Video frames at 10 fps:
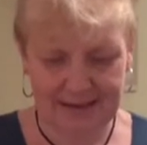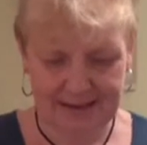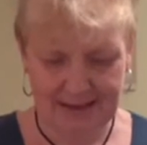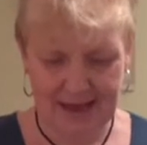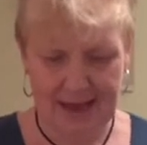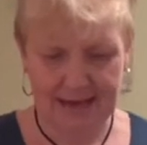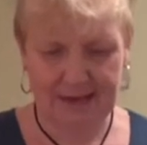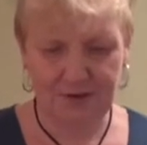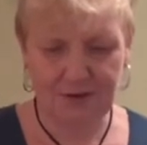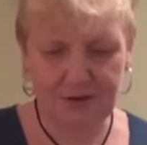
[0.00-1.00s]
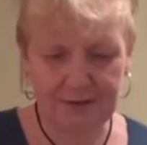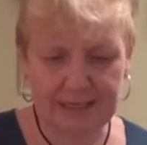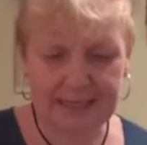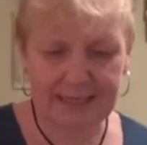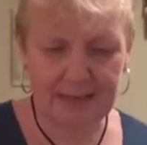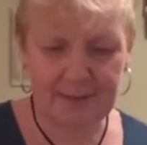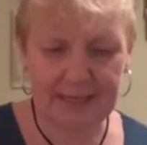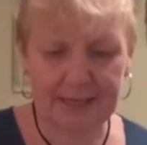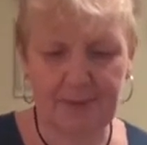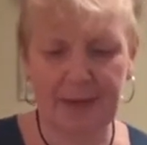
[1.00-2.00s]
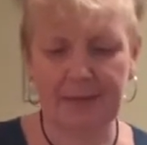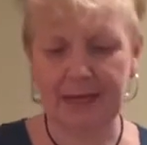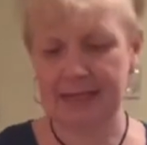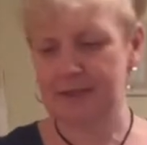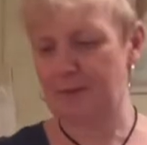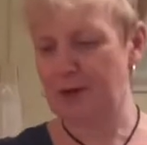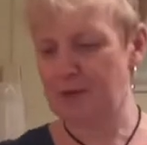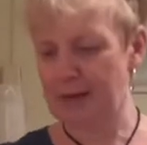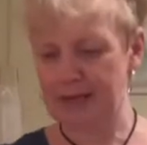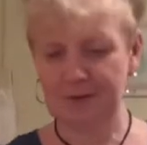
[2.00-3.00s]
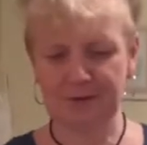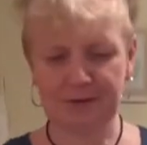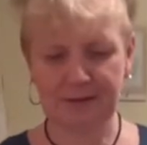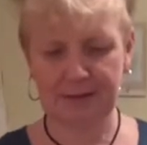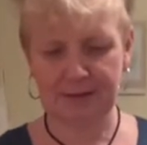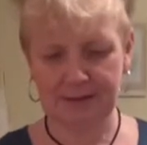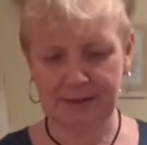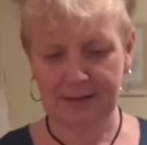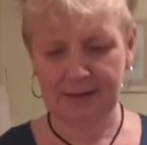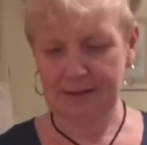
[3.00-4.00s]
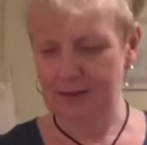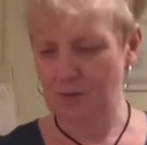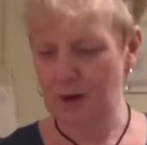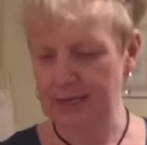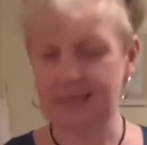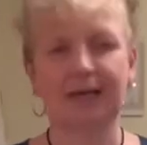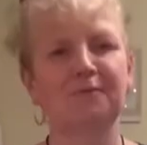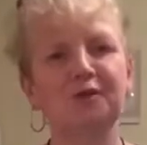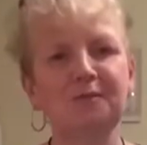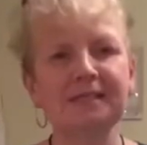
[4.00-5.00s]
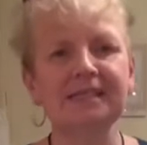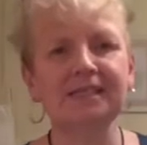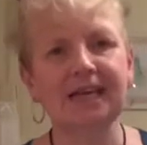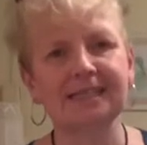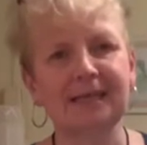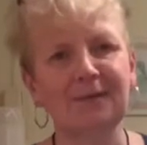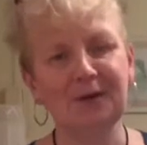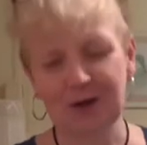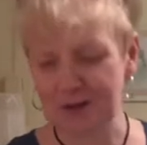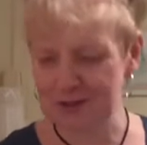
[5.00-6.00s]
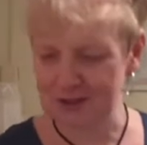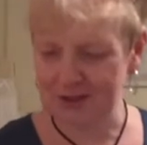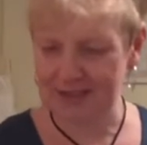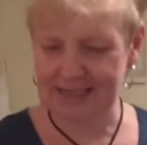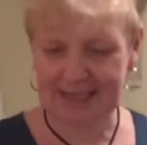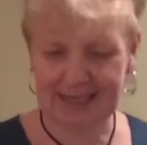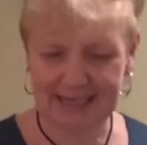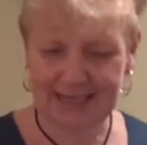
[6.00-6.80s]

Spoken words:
There, now you don't need to see me dipping millions of marshmallows. Wait, I'm too busy chatting, I'm not concentrating.